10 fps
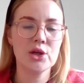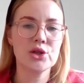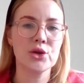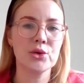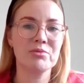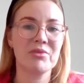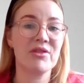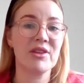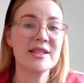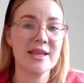to
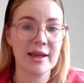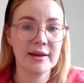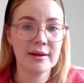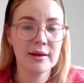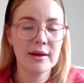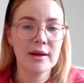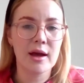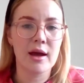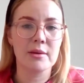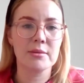fit in,
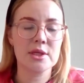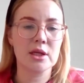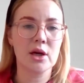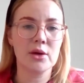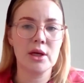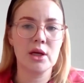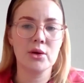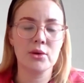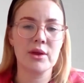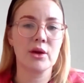to go
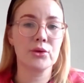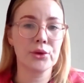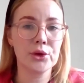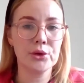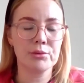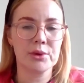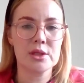along with the group,